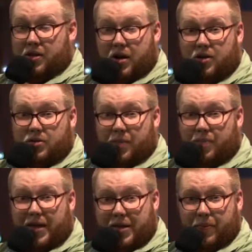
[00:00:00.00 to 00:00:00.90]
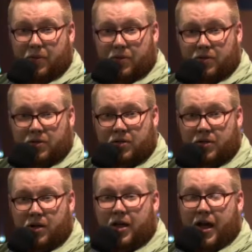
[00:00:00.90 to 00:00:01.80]
There are some people
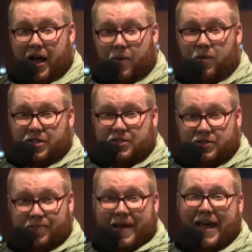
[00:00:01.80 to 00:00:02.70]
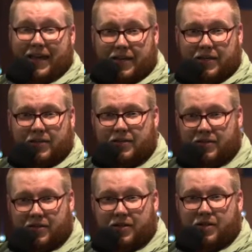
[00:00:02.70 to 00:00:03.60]
I want to smack,
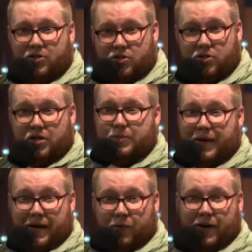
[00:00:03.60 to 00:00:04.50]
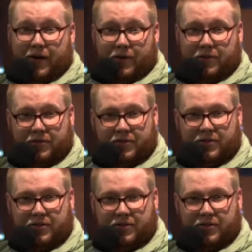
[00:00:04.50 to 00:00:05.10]
just being real.